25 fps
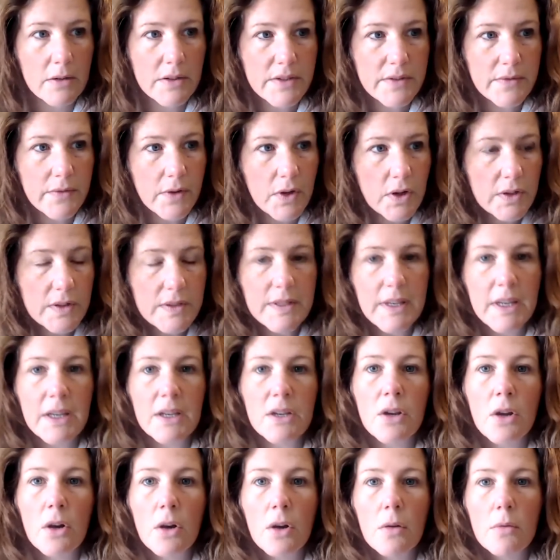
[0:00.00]
as far as I
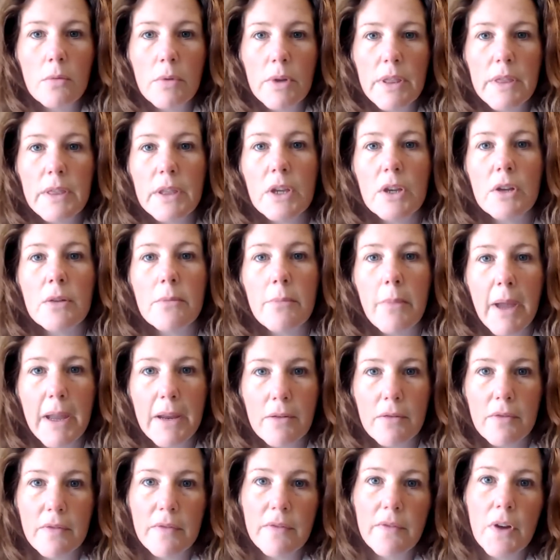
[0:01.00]
know, with a good
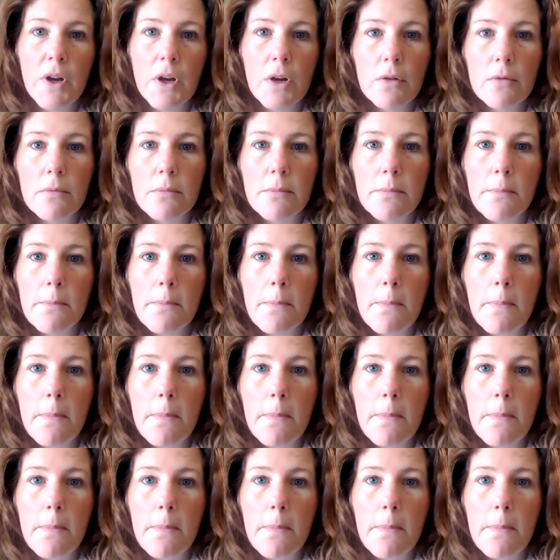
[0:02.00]
microphone.